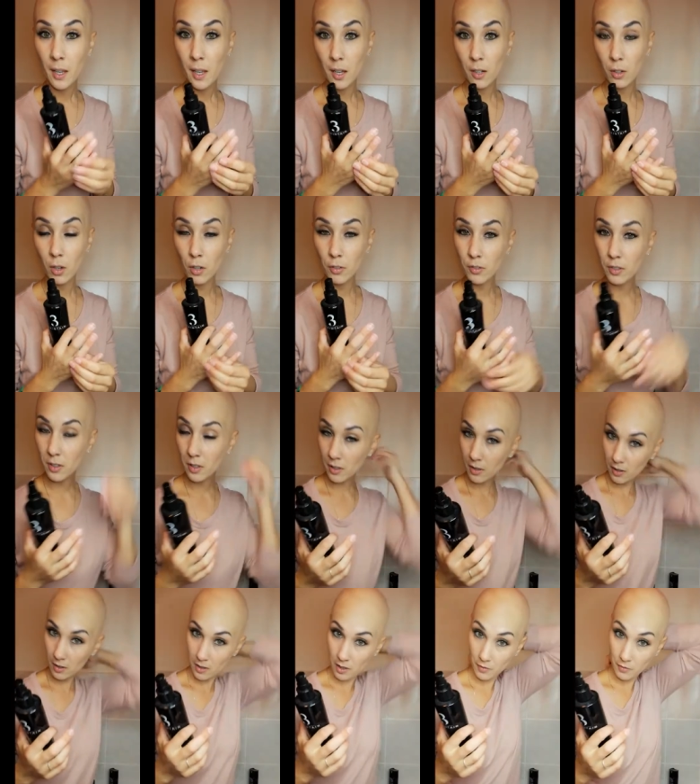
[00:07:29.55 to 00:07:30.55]
and
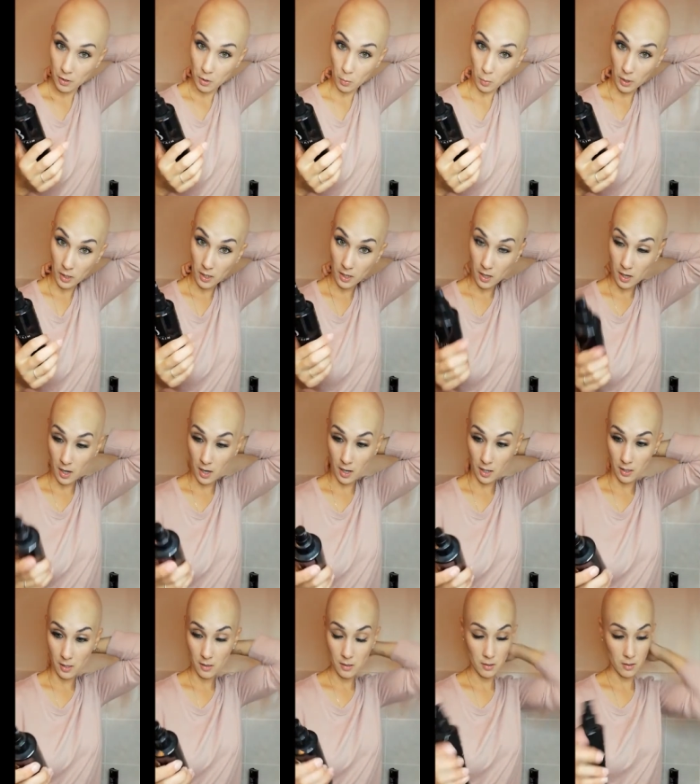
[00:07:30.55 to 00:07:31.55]
after every wear
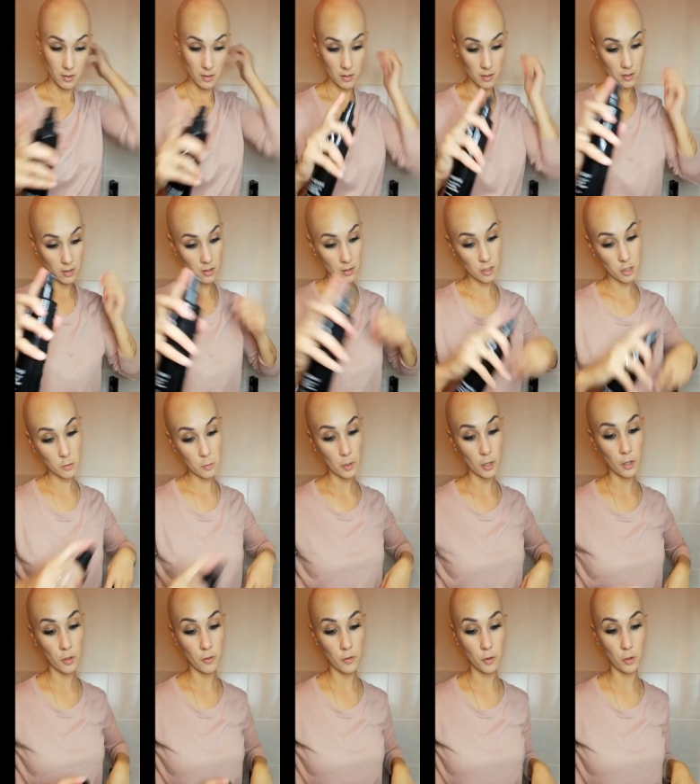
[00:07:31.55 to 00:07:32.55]
I
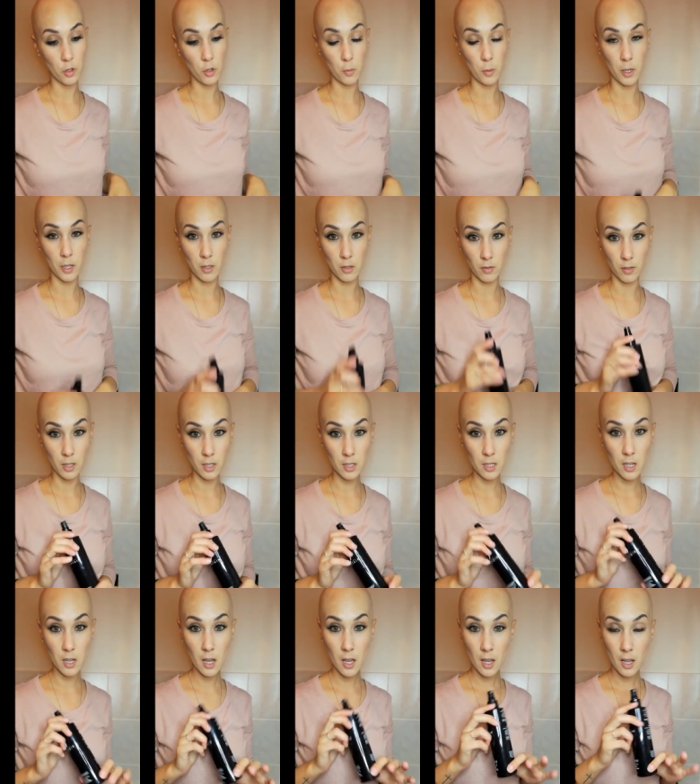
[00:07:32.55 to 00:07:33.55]
spray a few sprays of
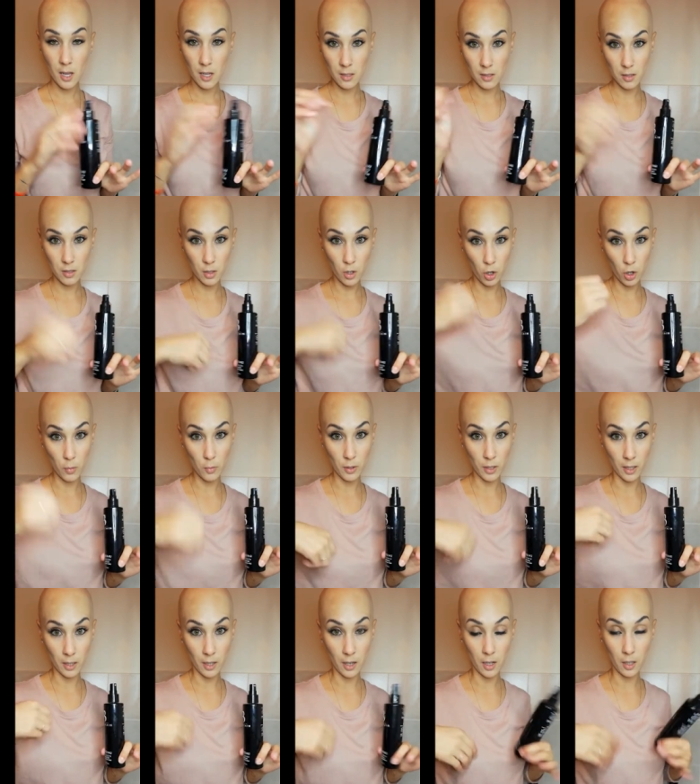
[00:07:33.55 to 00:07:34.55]
this and just comb the
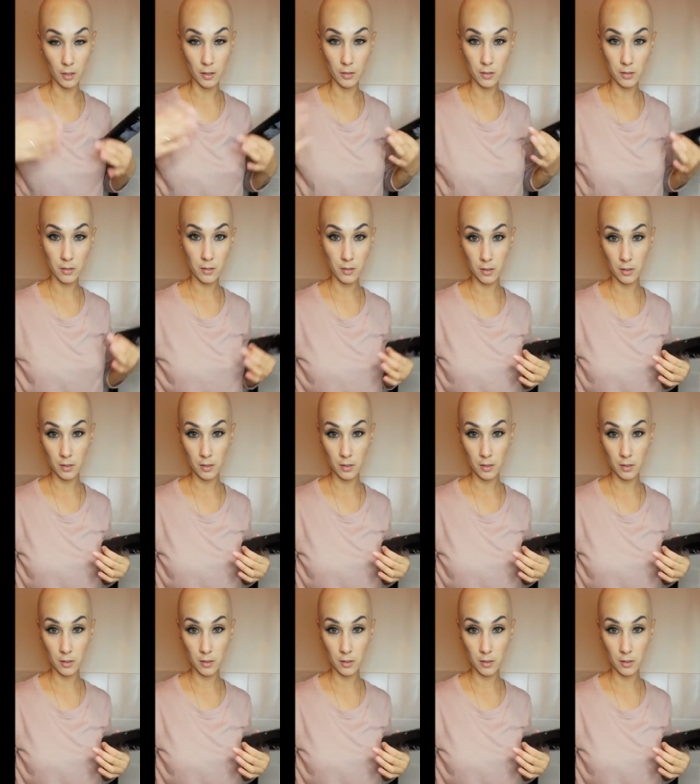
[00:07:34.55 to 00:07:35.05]
hair out